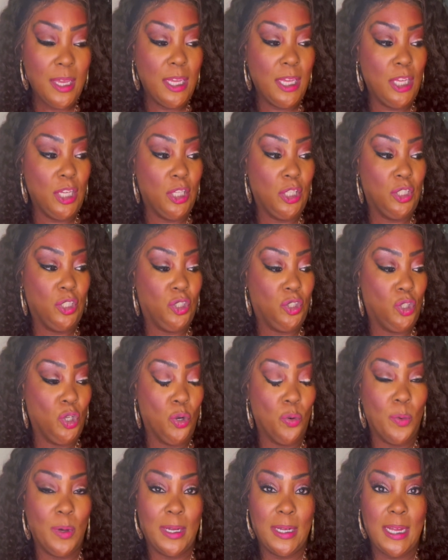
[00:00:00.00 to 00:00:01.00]
is
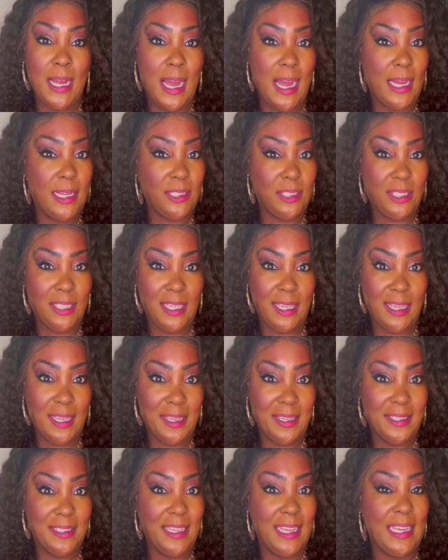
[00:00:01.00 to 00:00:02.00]
doing content,